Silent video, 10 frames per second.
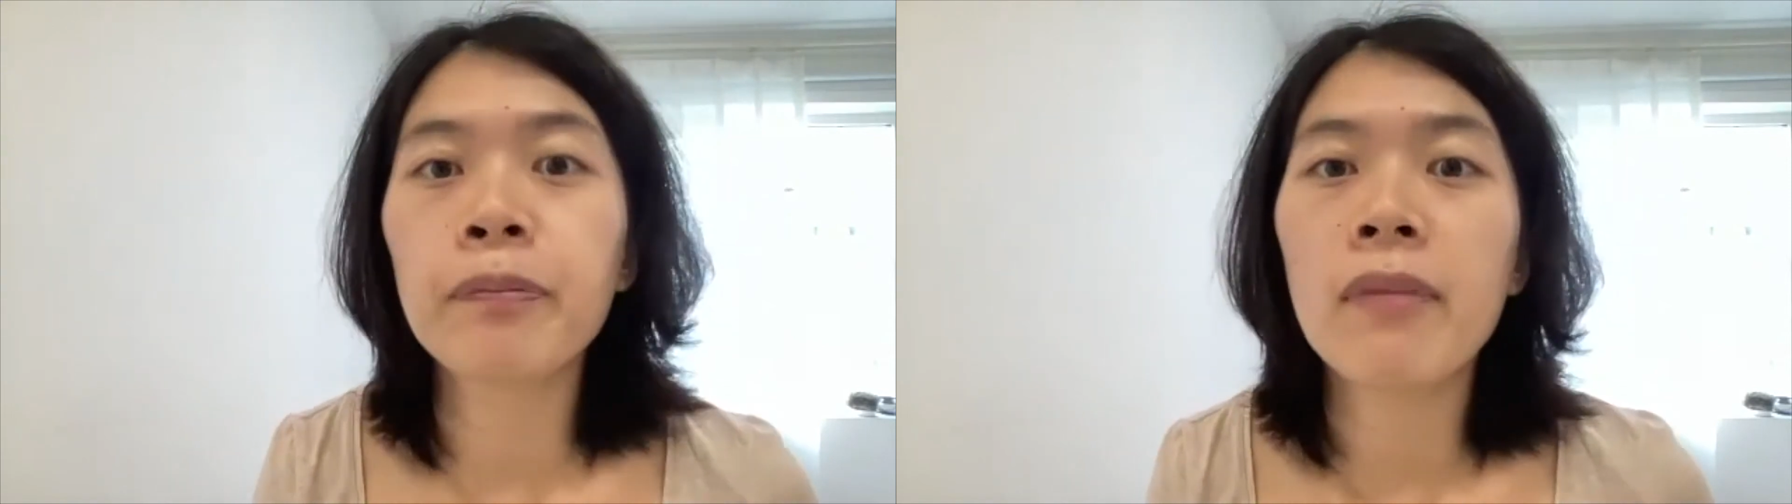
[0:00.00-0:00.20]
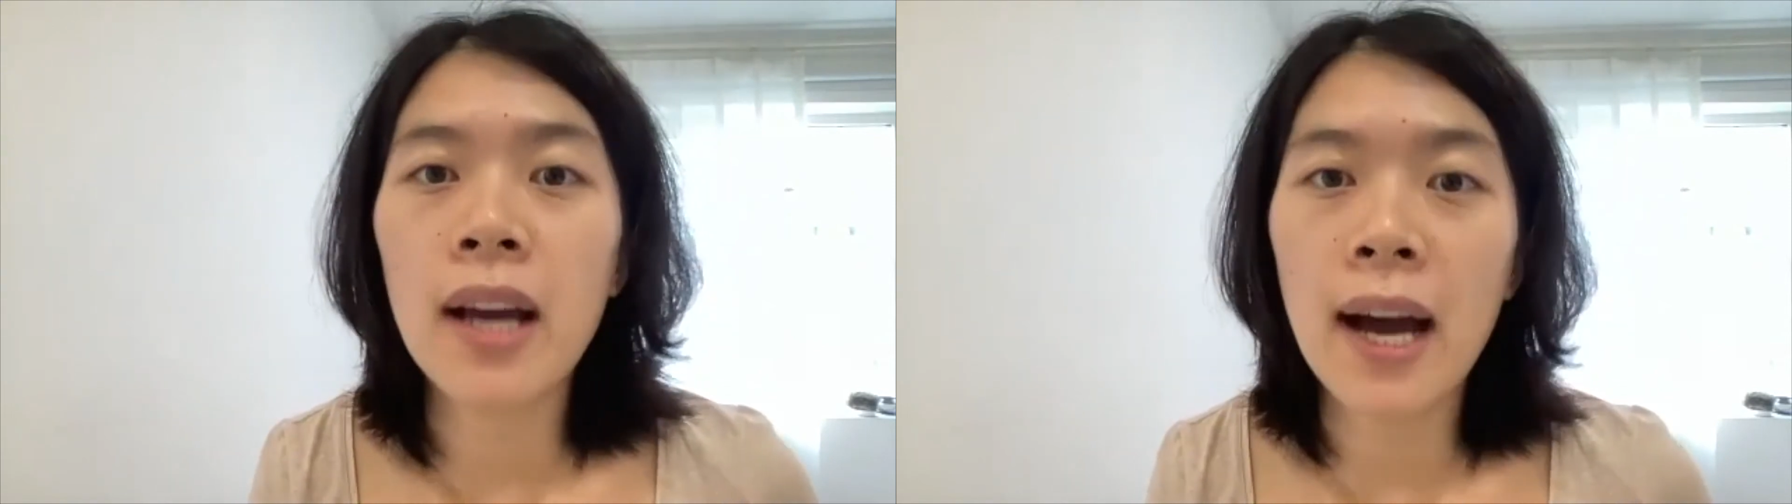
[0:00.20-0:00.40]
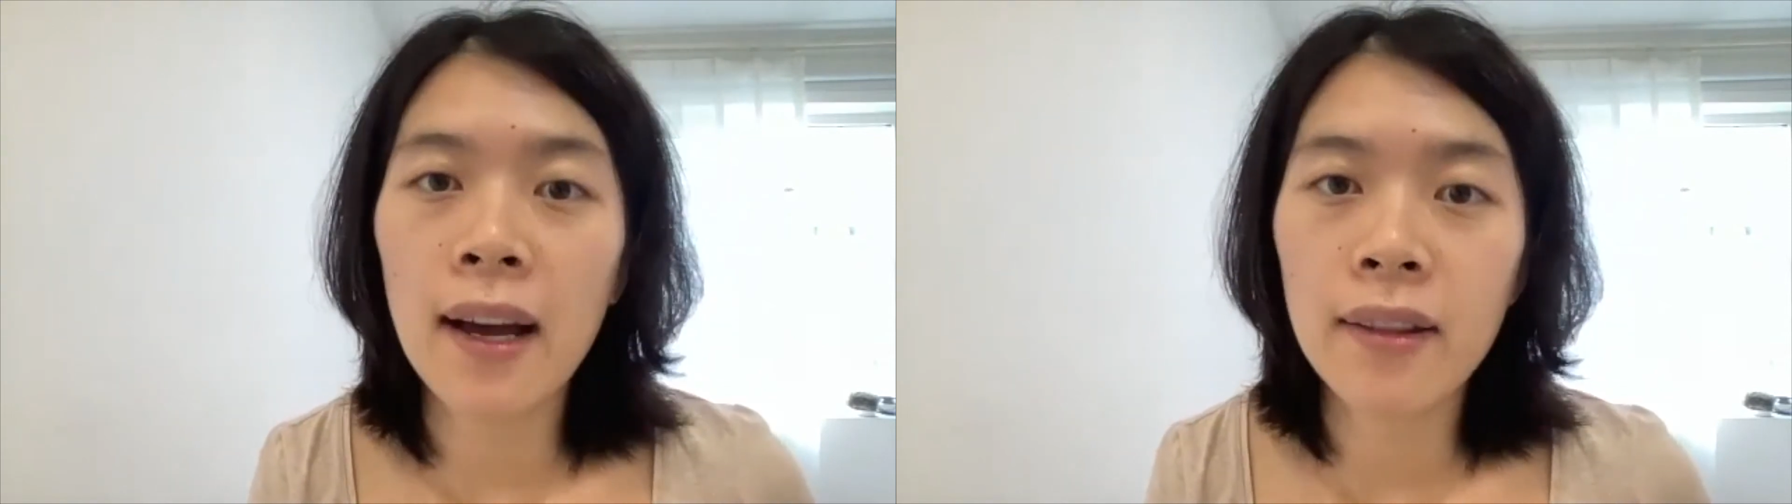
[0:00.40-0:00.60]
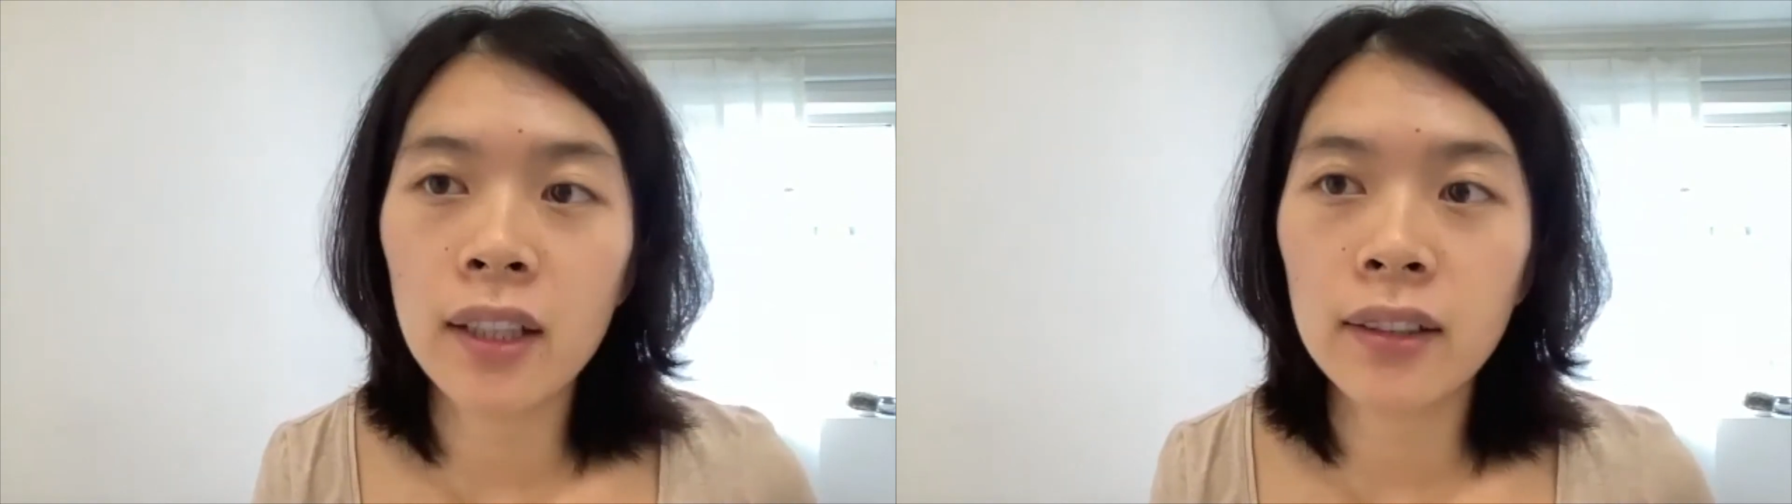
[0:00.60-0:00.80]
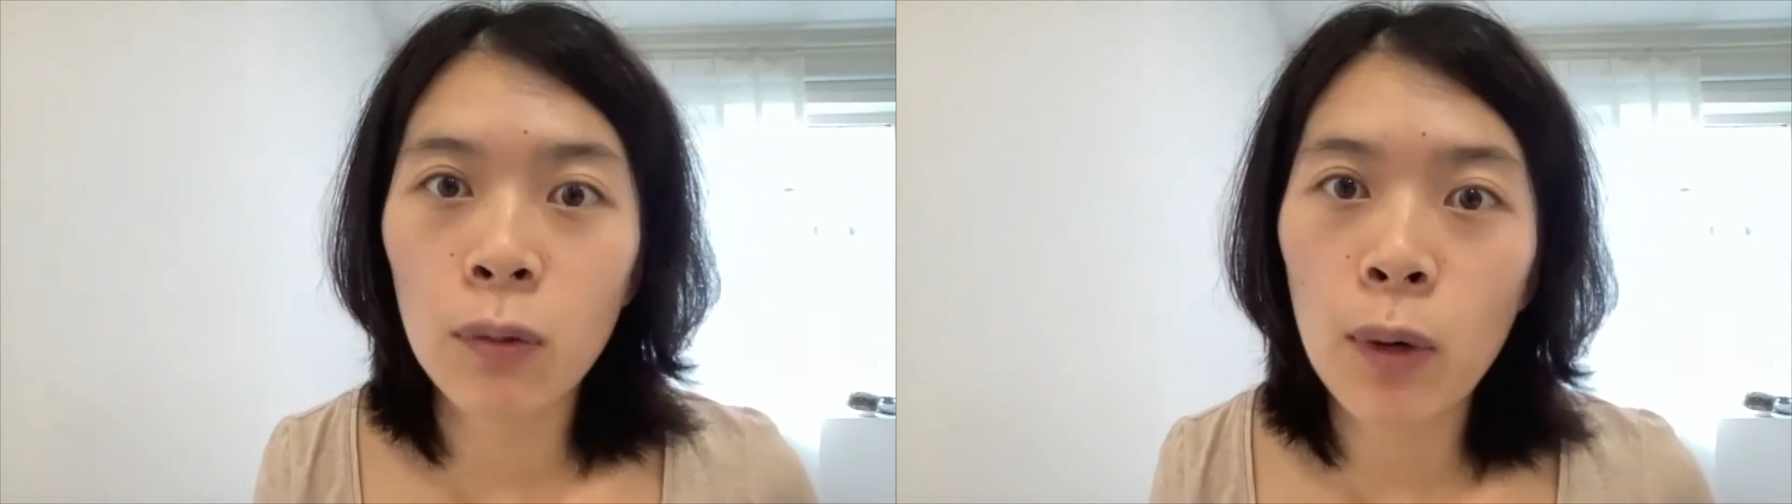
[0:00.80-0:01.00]
And
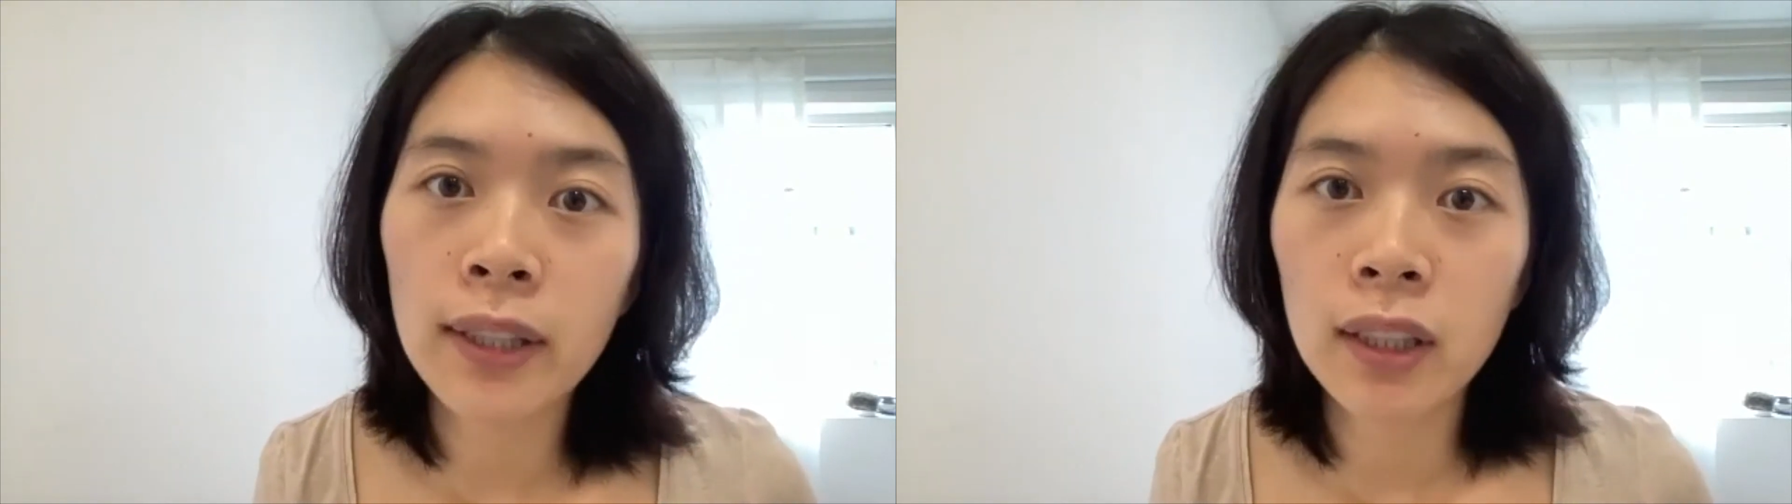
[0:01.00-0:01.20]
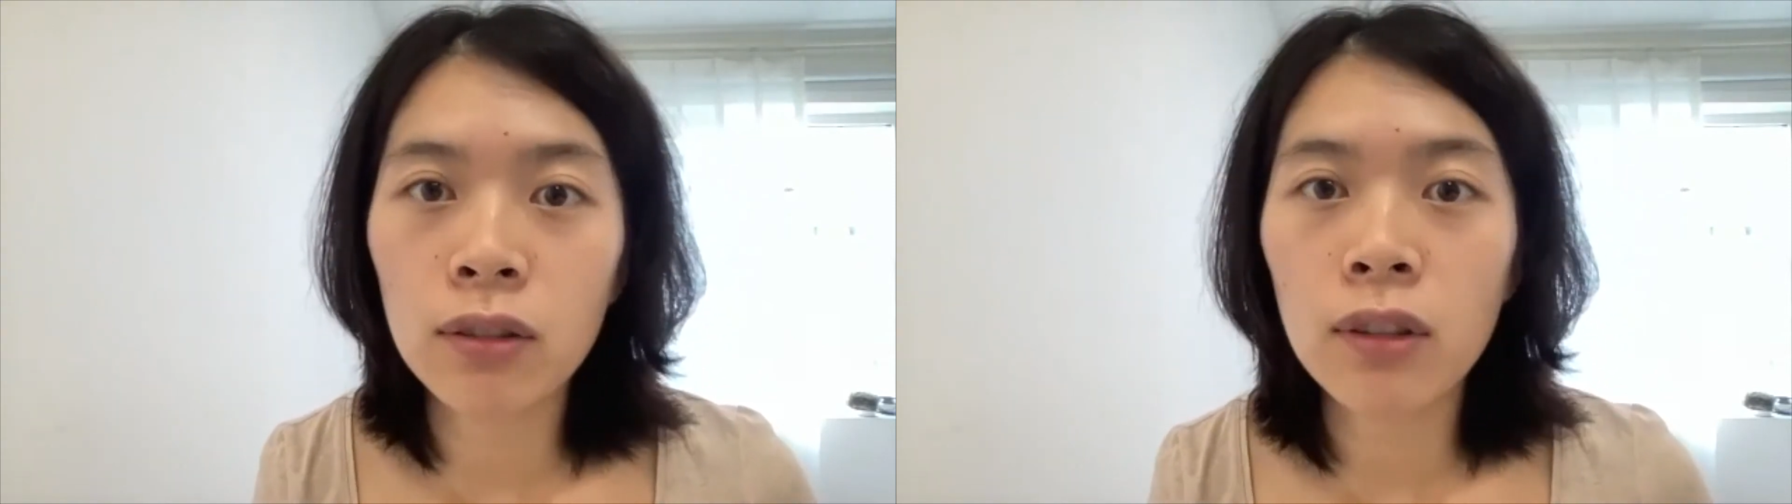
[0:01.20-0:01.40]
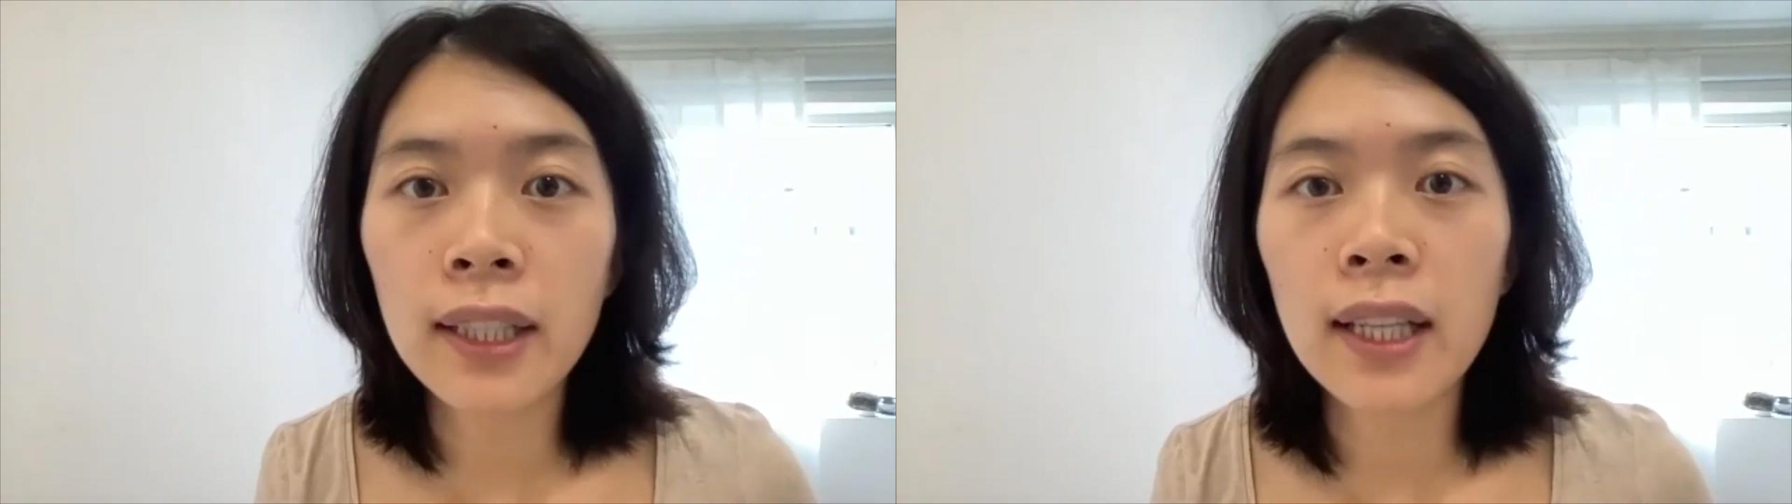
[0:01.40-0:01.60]
the way they do it